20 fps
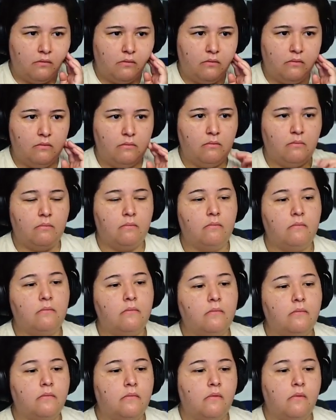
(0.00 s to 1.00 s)

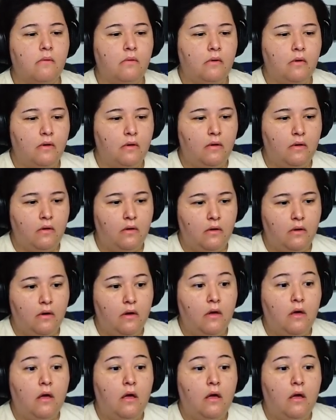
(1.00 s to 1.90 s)
Nobody speaks.